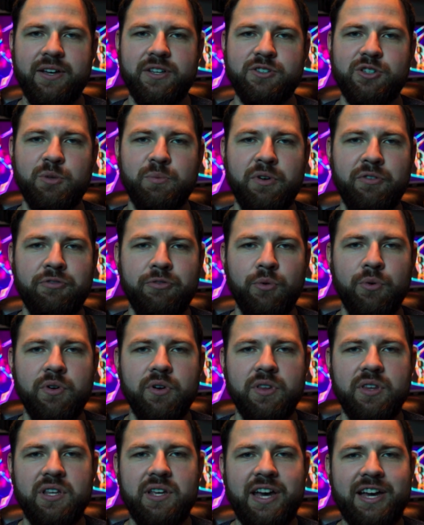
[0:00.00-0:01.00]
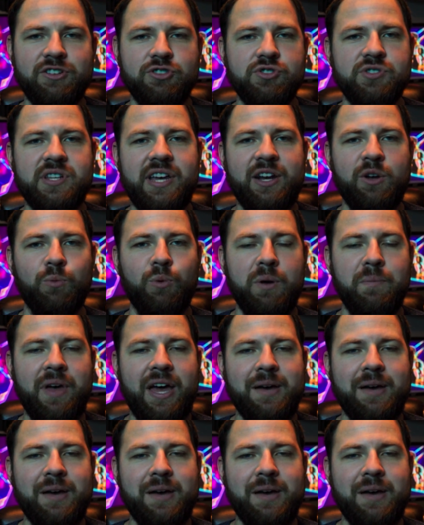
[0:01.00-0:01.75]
So before the Azure Static Web